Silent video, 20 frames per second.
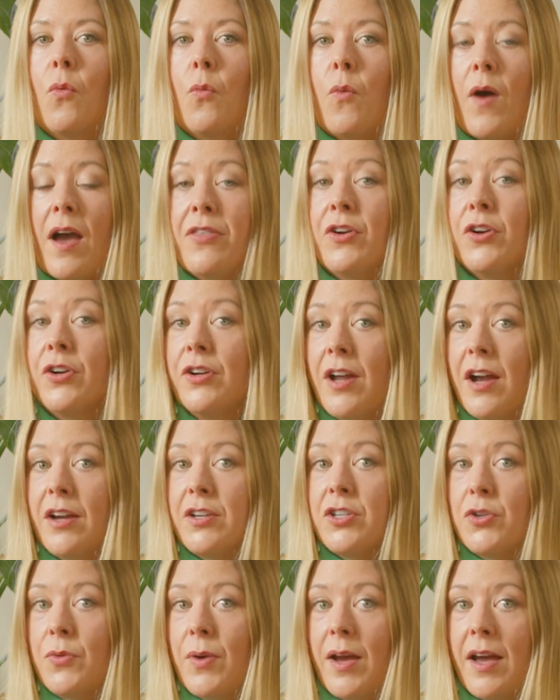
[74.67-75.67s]
Whether or
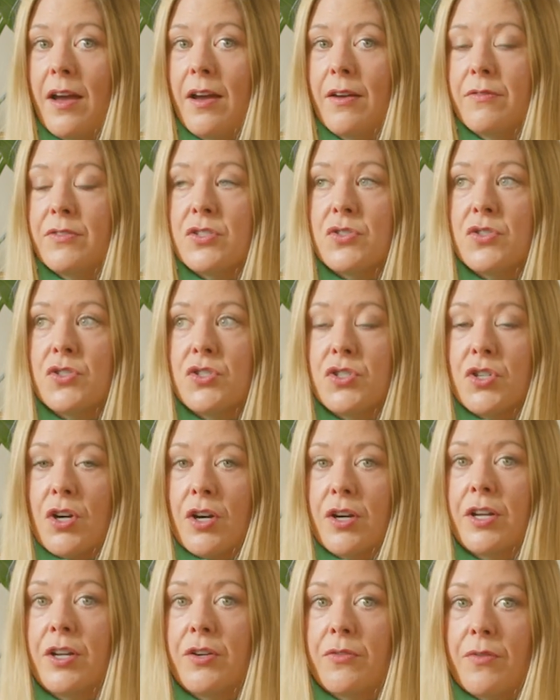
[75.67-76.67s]
not you have
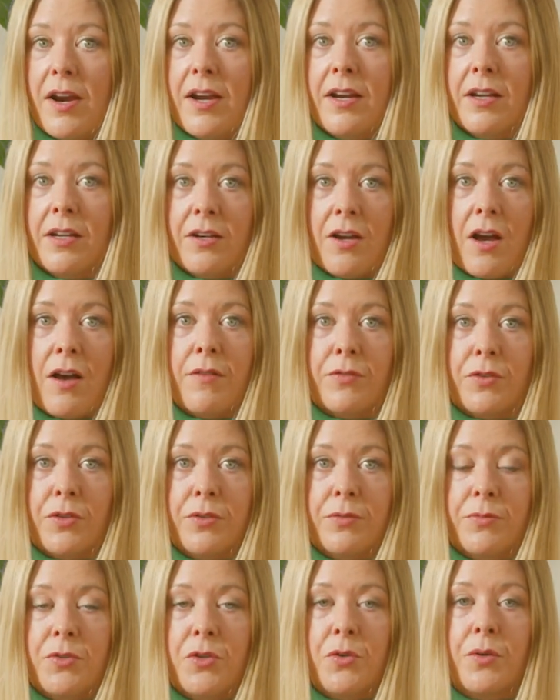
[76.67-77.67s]
started writing a
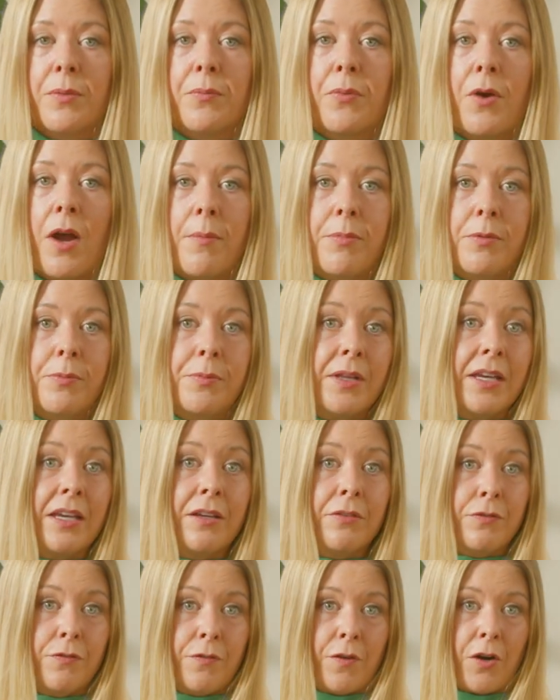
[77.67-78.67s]
novel, you can probably
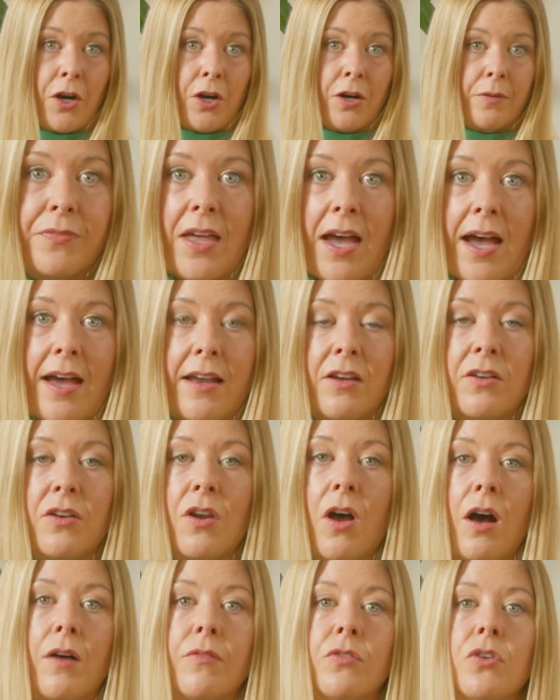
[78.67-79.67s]
infer that a
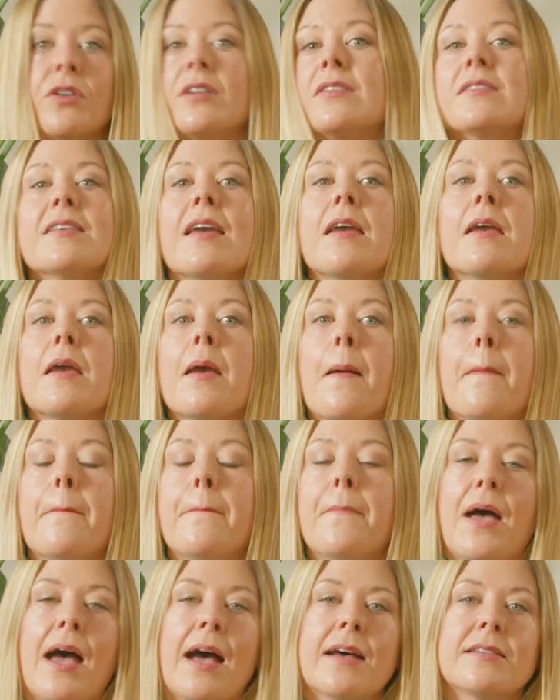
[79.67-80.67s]
novel is a
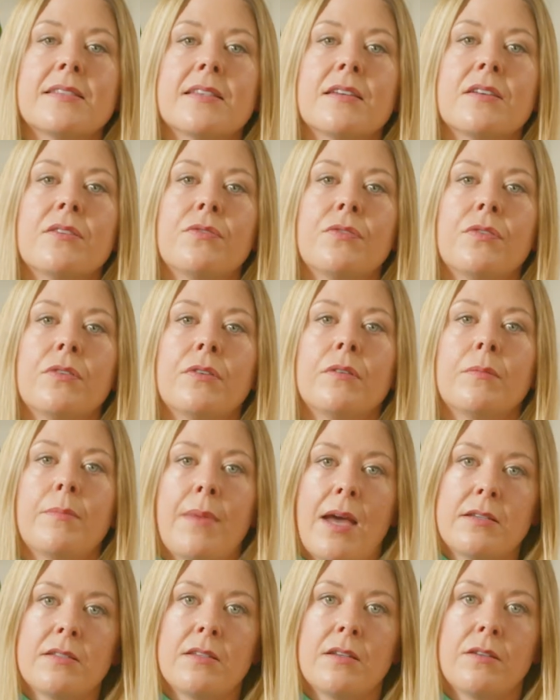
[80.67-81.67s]
massive,
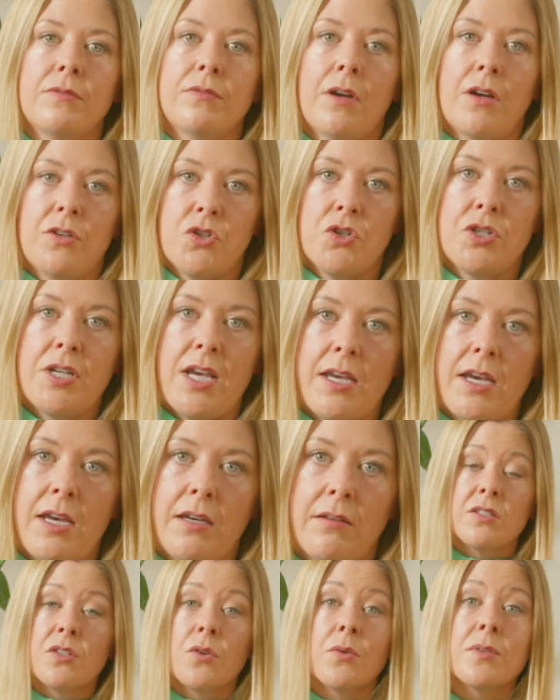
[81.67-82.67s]
massive
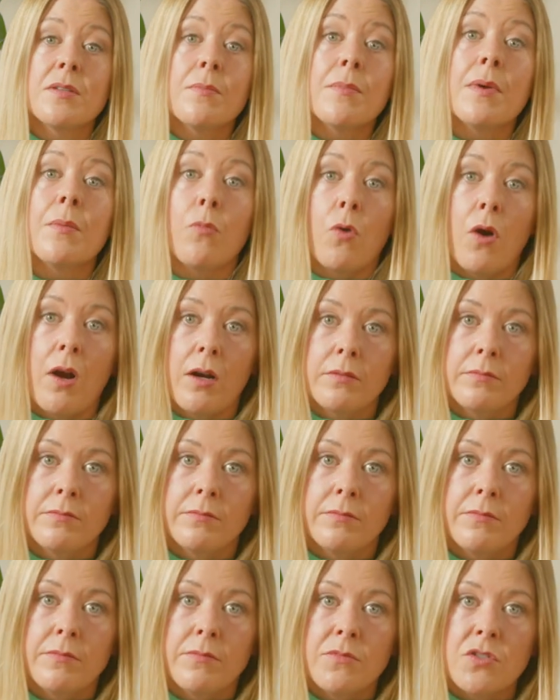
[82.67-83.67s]
undertaking. So is a memoir.
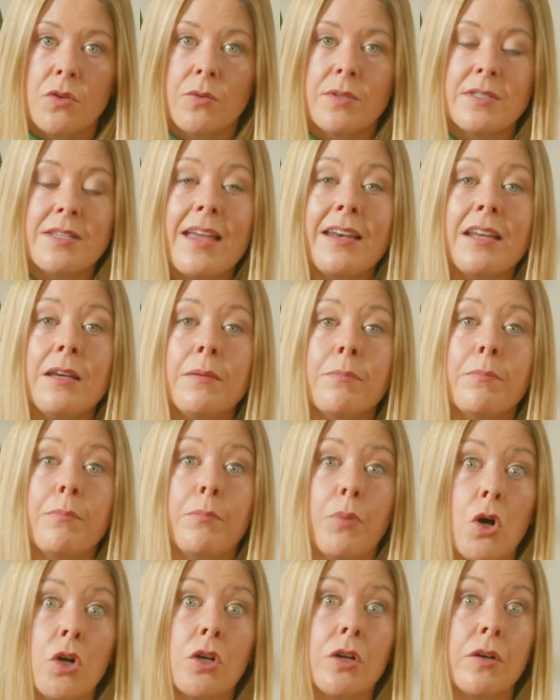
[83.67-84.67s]
So is any
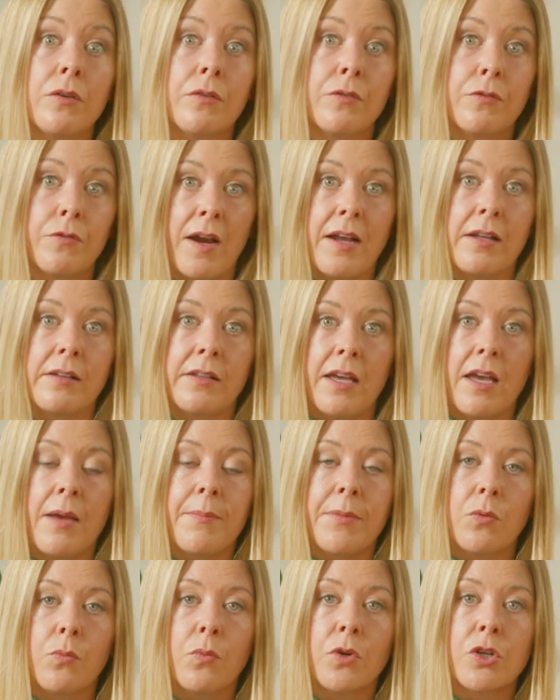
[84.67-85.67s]
book frankly. I
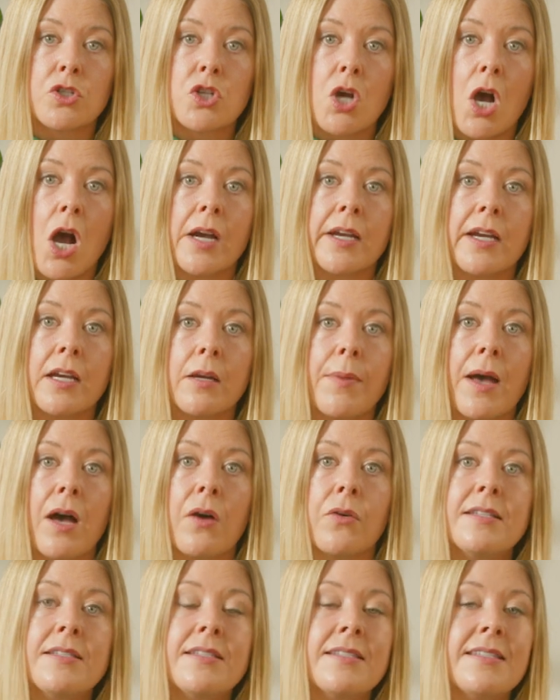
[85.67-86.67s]
mean, we're talking
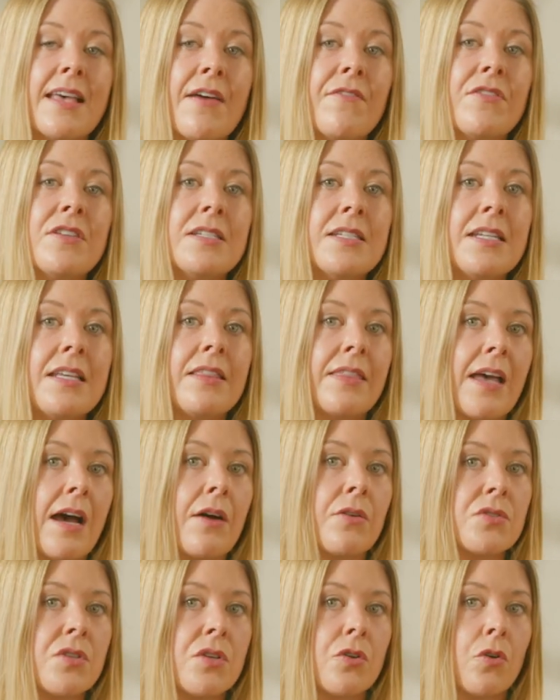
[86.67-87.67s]
about
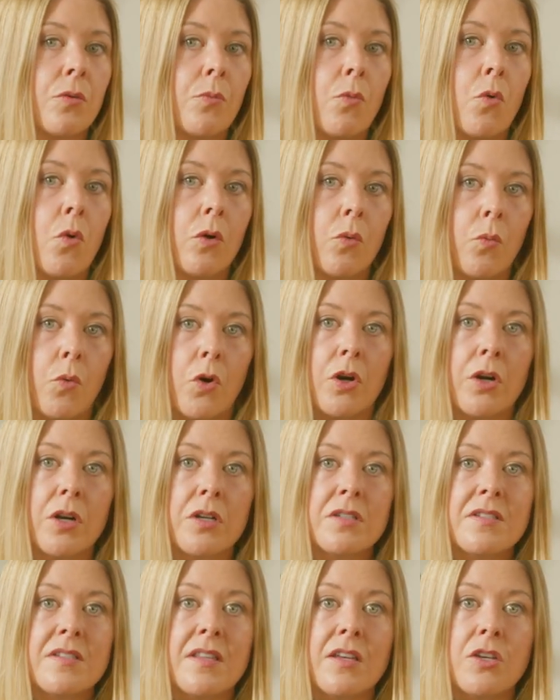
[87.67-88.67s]
70,000 or more
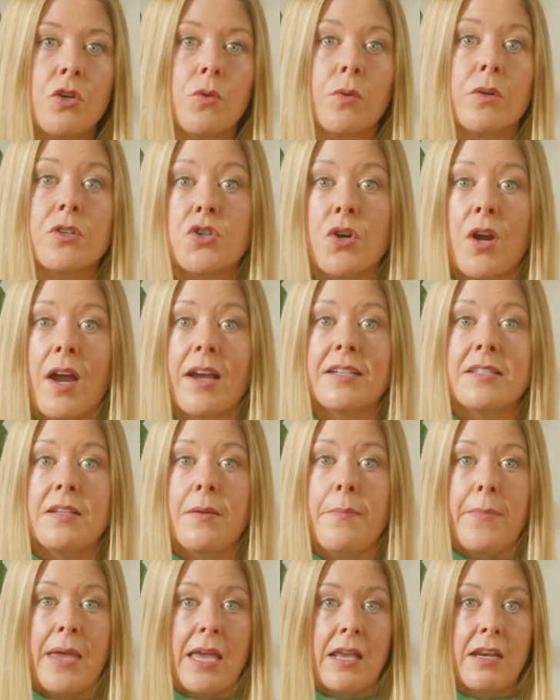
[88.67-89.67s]
words that you are trying to
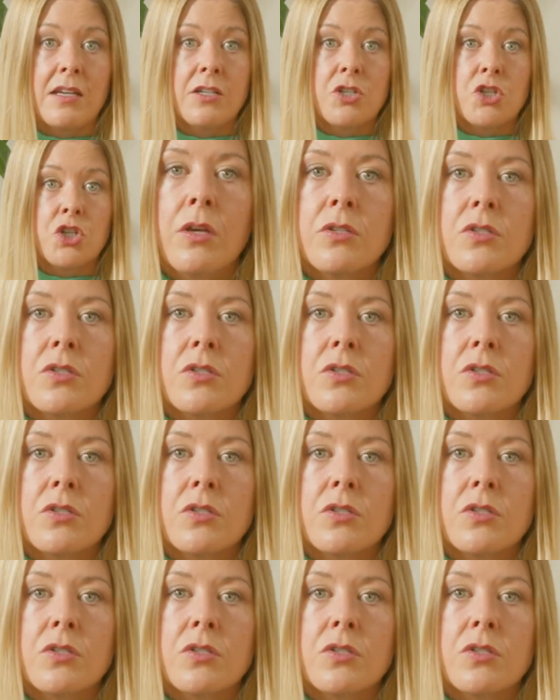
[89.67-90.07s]
manage.